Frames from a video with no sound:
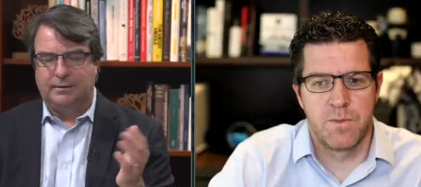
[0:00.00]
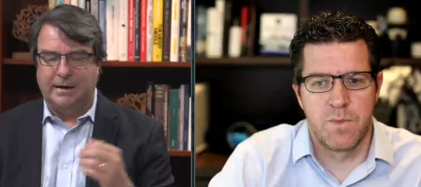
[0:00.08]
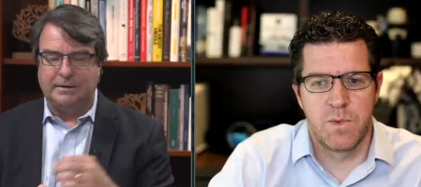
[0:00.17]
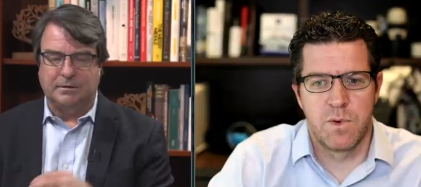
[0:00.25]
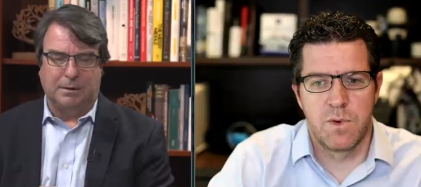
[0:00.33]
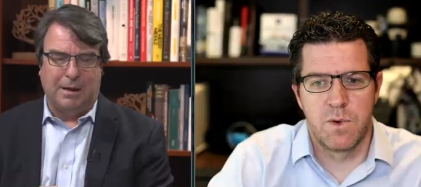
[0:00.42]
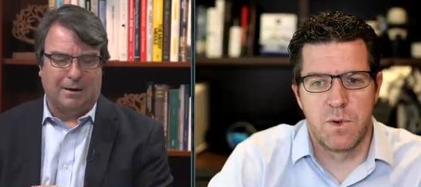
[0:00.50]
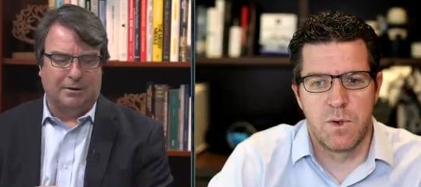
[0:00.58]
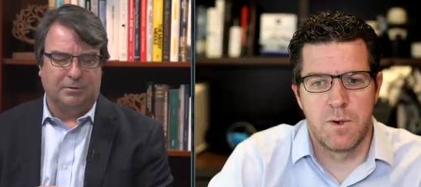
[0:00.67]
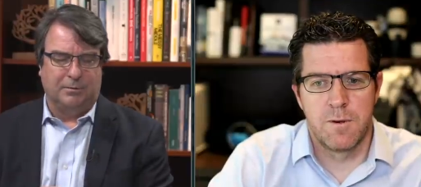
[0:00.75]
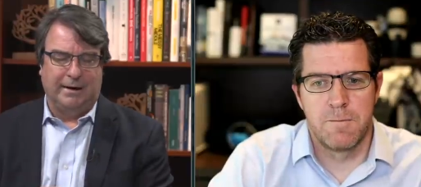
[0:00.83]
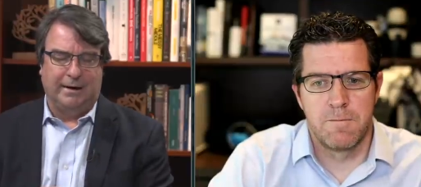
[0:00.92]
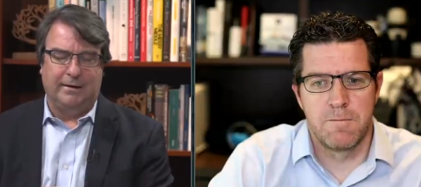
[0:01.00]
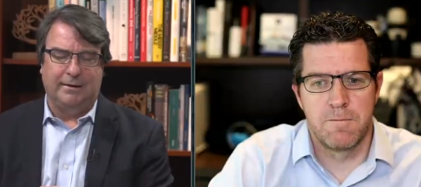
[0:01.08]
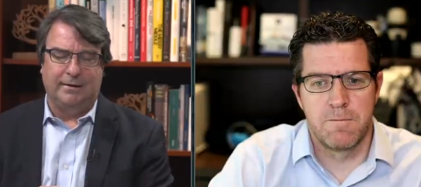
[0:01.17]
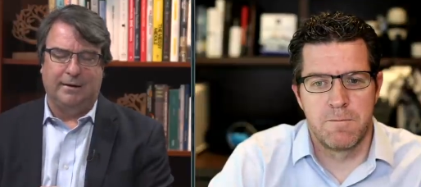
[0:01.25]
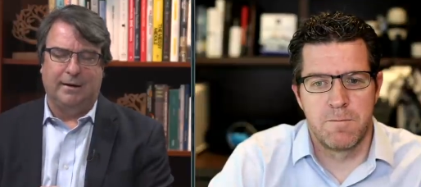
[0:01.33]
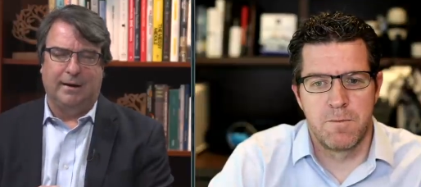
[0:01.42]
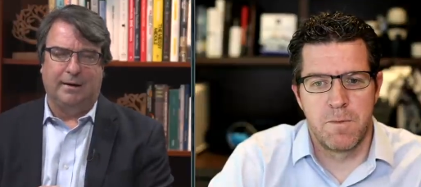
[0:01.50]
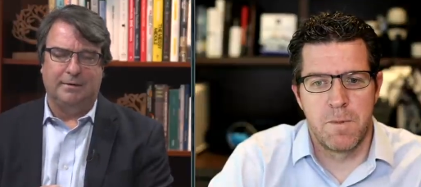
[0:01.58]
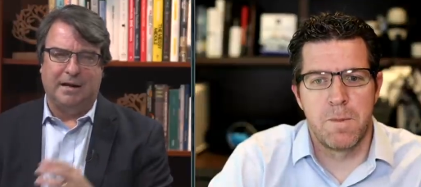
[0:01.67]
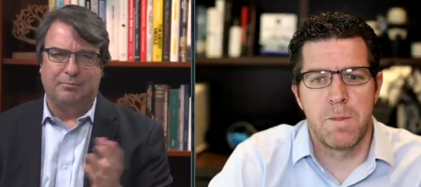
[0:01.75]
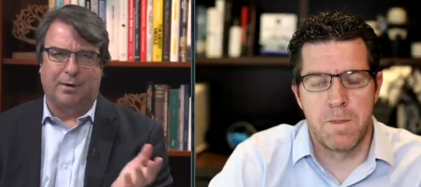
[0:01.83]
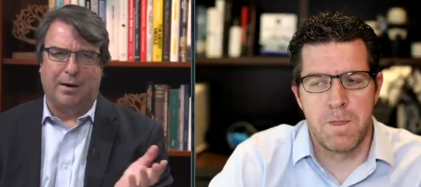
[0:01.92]
Speaker 1: takes the blockers away. Uh,
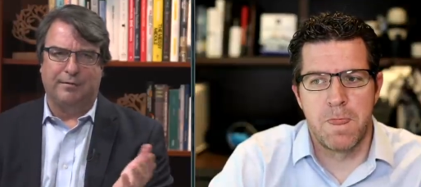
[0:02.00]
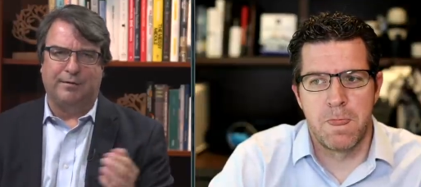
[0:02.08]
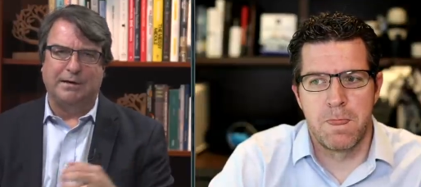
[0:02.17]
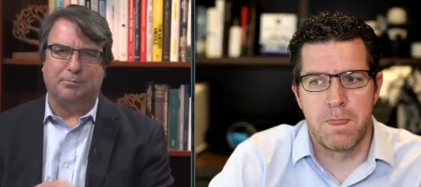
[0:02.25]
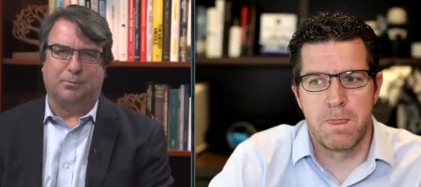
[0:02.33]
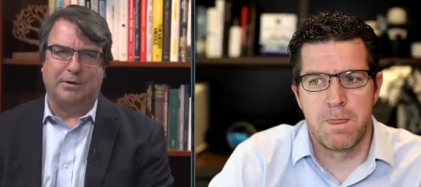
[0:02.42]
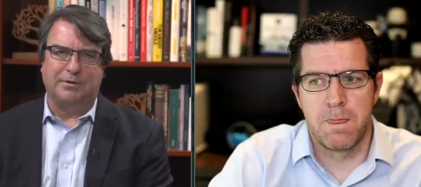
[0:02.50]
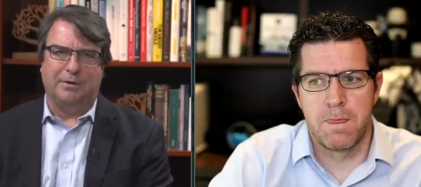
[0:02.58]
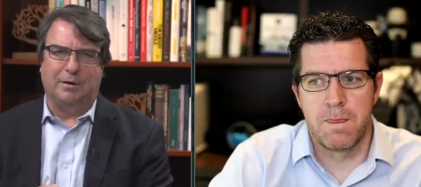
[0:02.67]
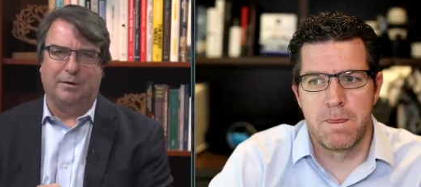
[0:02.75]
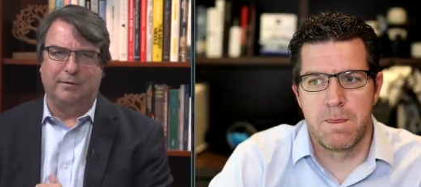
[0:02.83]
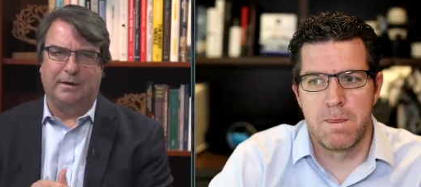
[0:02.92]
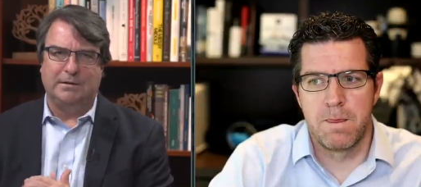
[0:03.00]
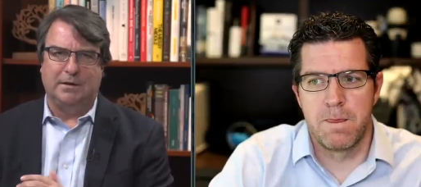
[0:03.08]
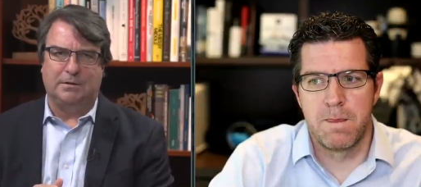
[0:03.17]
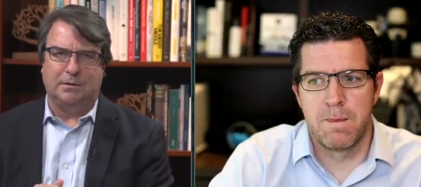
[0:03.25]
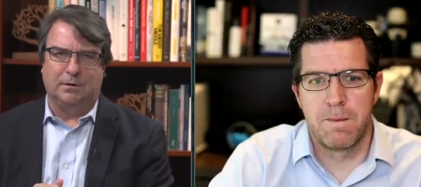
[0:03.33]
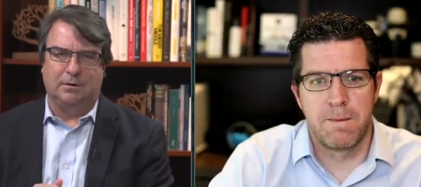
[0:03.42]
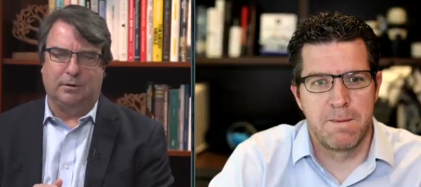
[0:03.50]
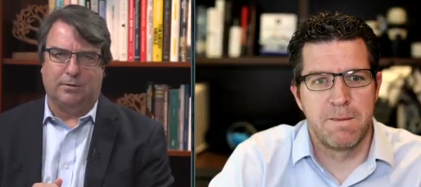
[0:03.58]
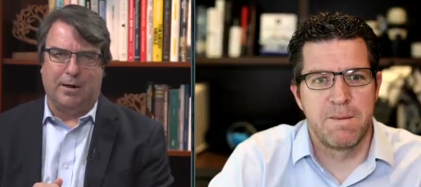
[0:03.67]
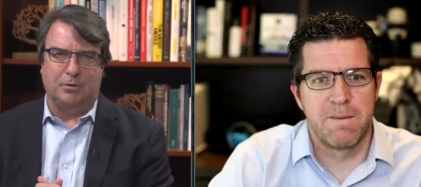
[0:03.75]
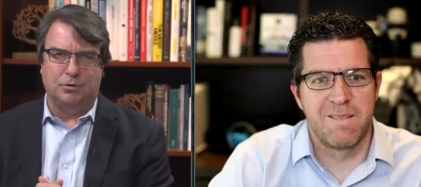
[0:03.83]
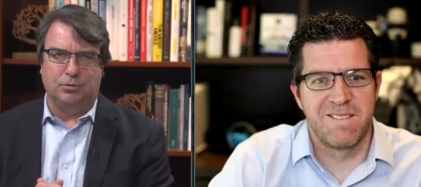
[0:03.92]
Dave Brown, Vice President of EC2, the
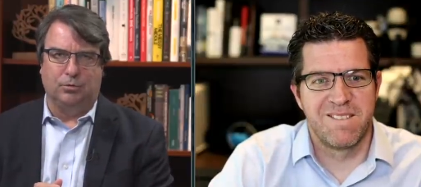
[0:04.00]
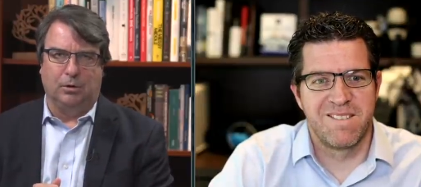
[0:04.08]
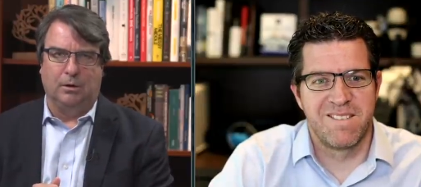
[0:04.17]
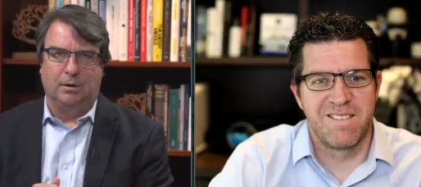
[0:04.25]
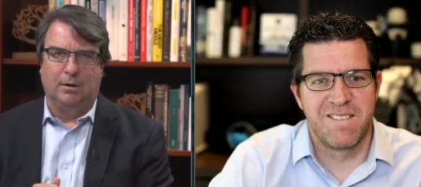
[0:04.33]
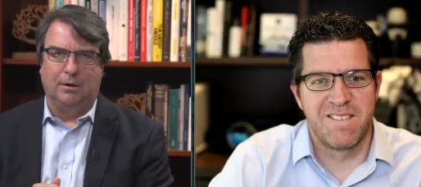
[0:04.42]
crown jewel